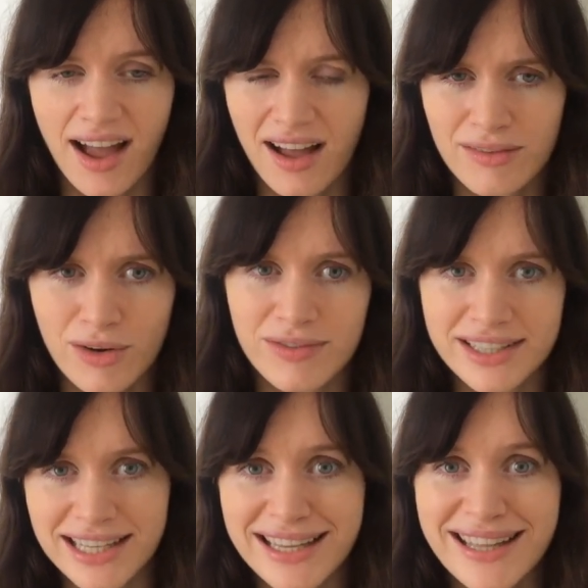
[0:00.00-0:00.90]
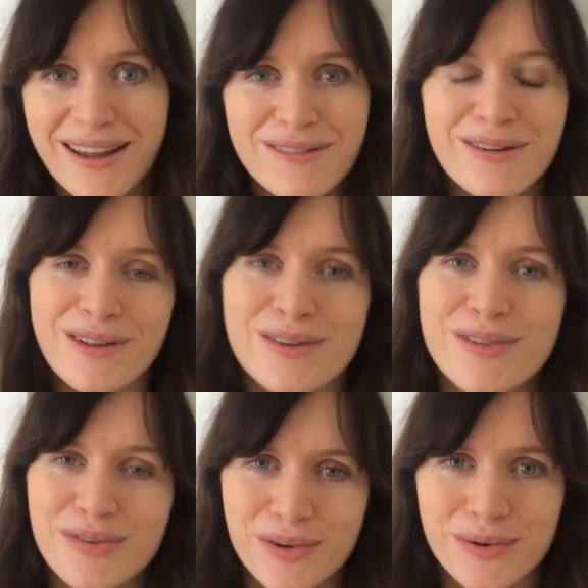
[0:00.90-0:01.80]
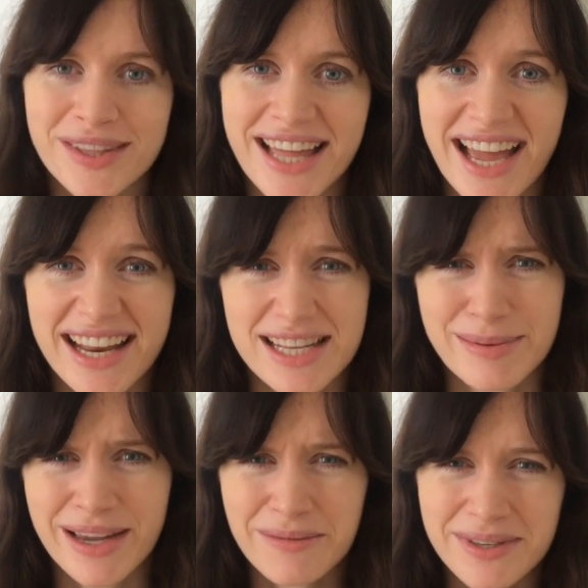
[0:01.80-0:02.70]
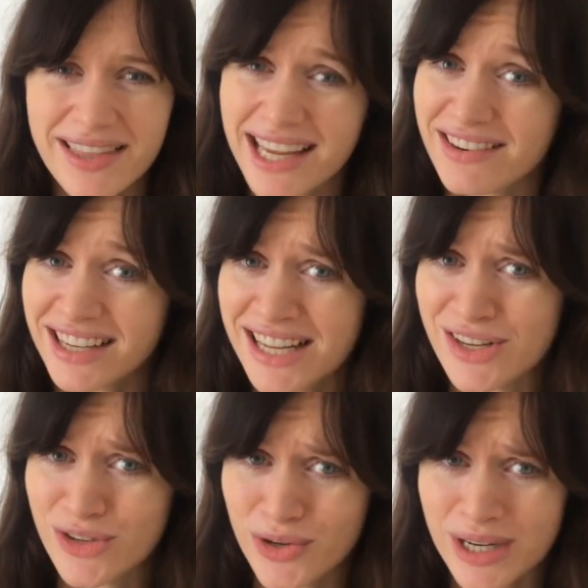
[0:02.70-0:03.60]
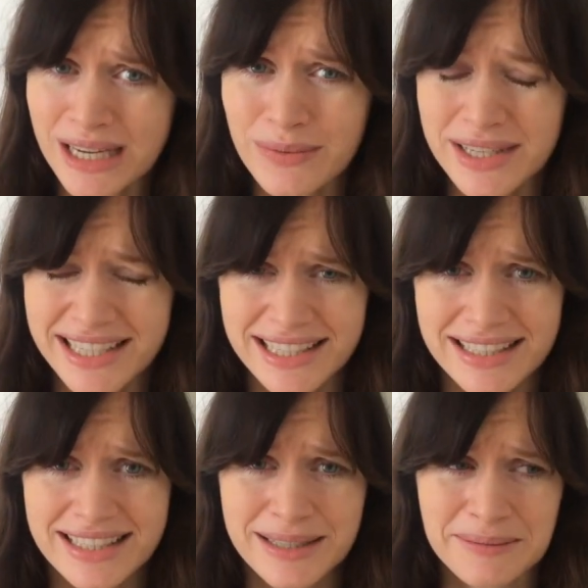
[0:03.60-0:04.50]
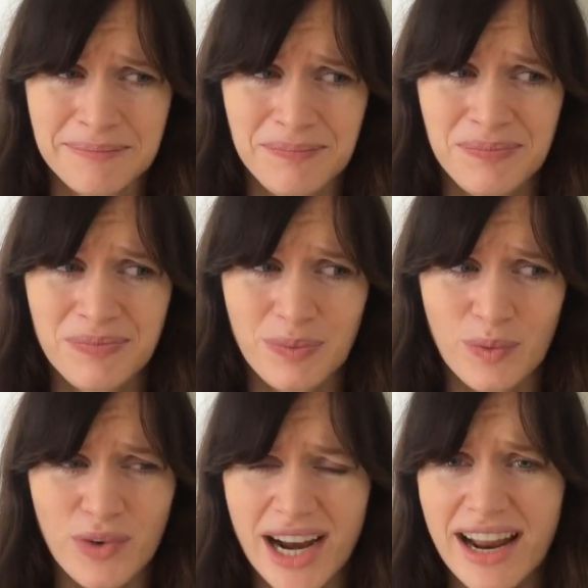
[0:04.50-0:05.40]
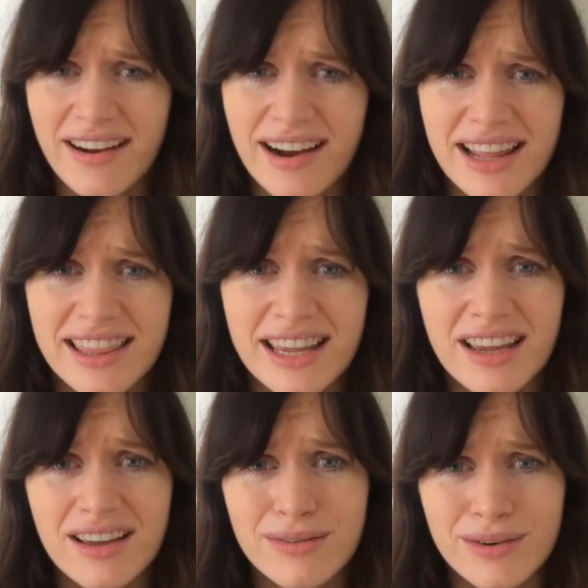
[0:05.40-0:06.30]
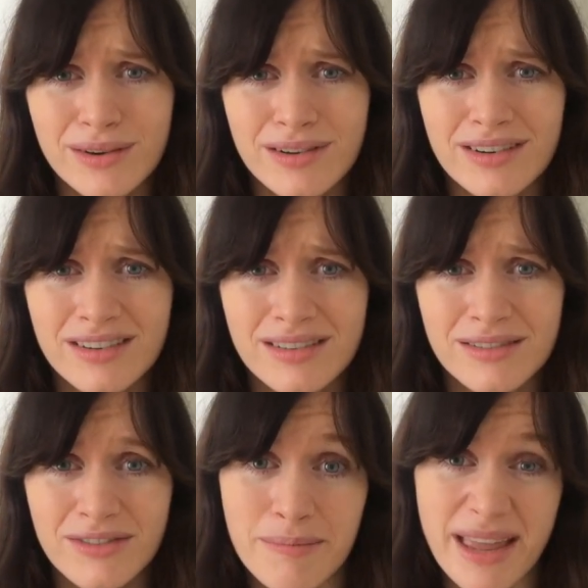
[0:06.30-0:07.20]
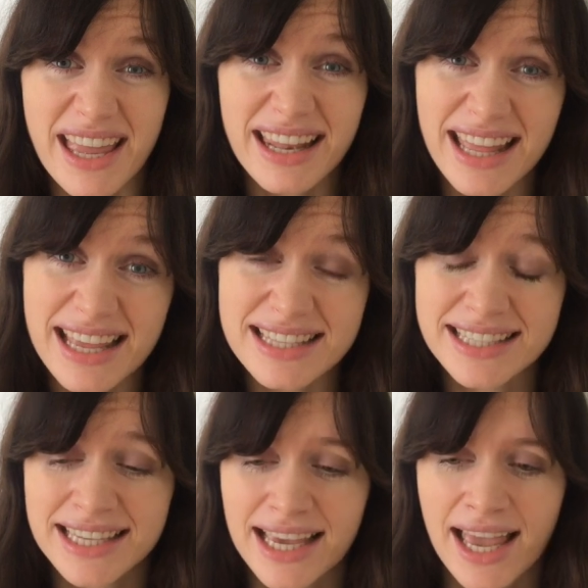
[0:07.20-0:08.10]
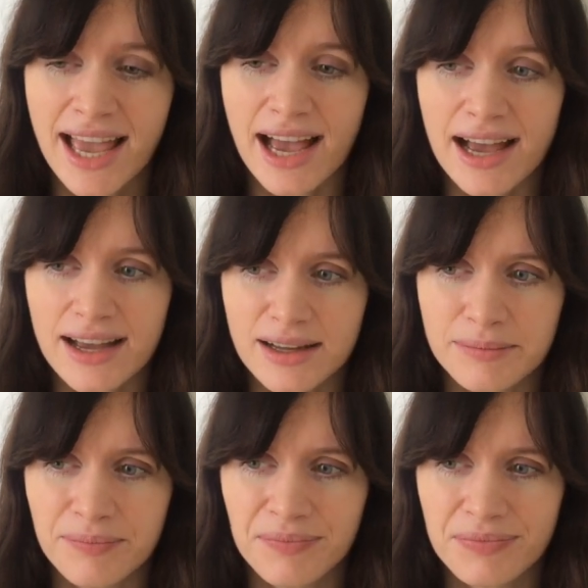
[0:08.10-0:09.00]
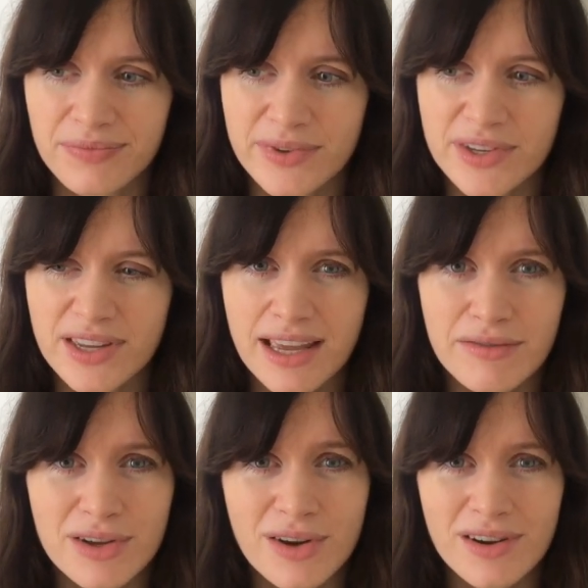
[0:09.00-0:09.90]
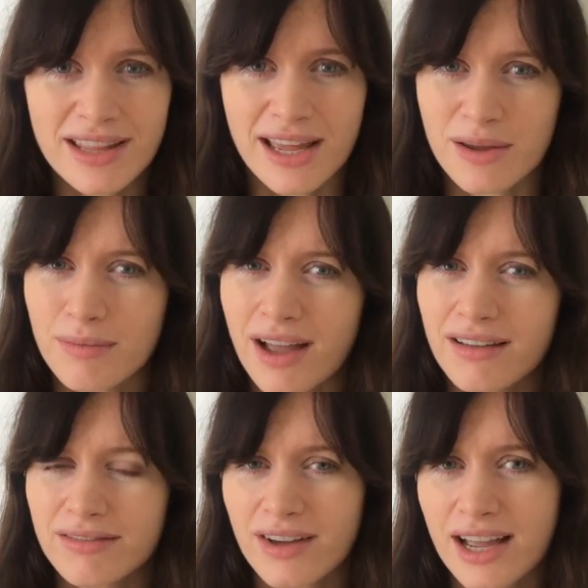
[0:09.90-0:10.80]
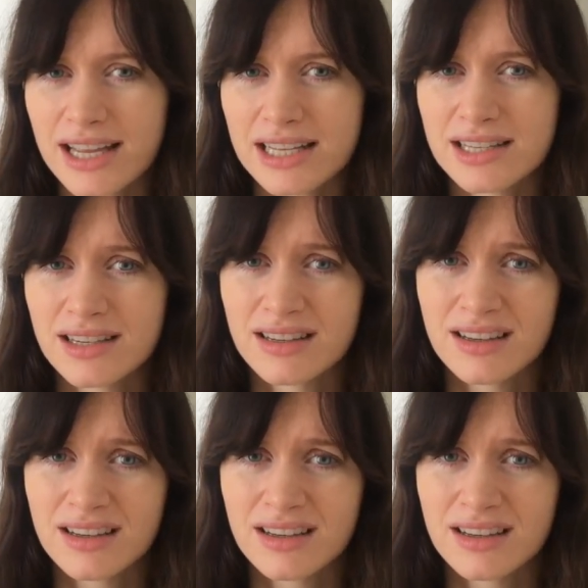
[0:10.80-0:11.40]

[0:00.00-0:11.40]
I've obviously like followed through with that, and it's become something I really enjoy, which is rare, I think, for me at least. So yeah, if you go there, you might find